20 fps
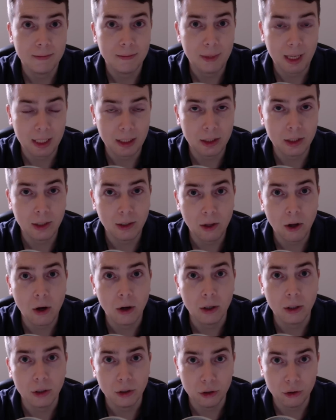That's the
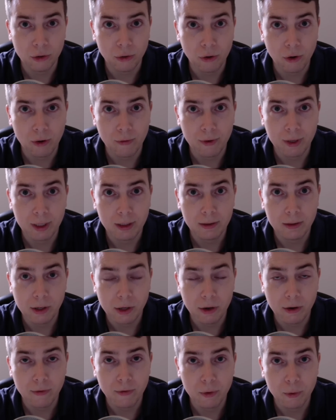long and short of it, you
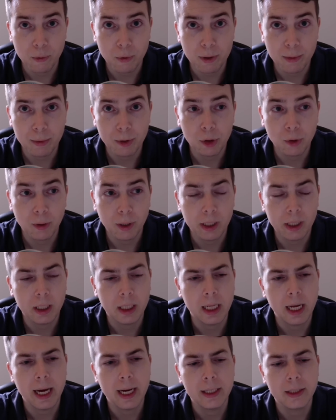know, if you read between the
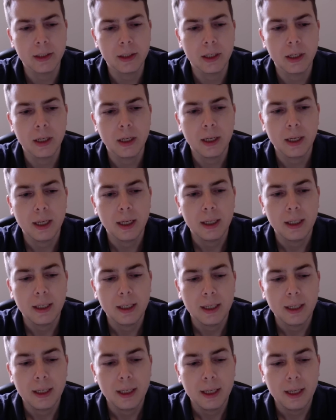lines.
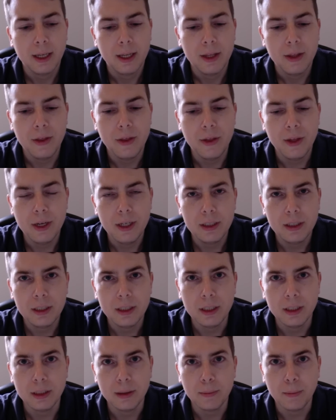This
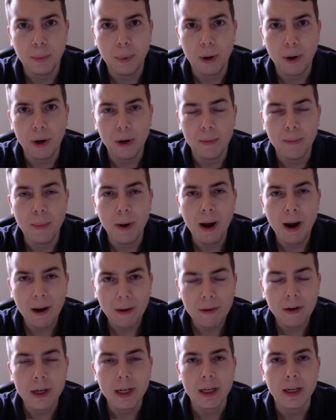is
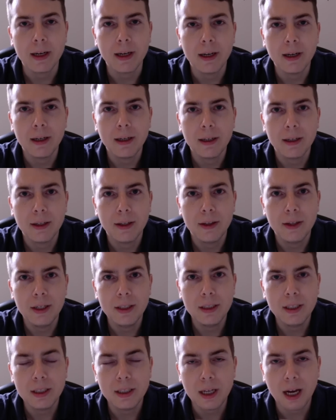barbaric.
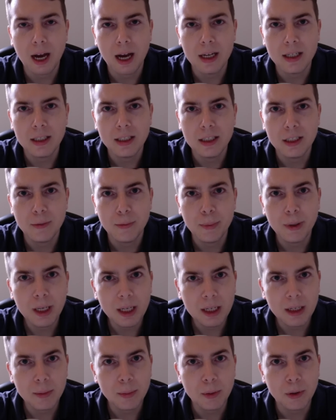This is
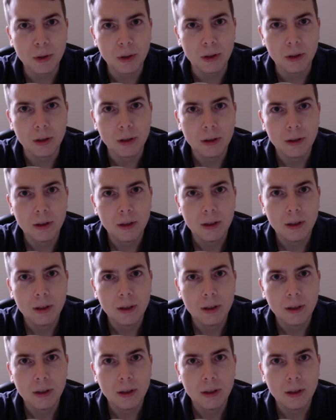unspeakable.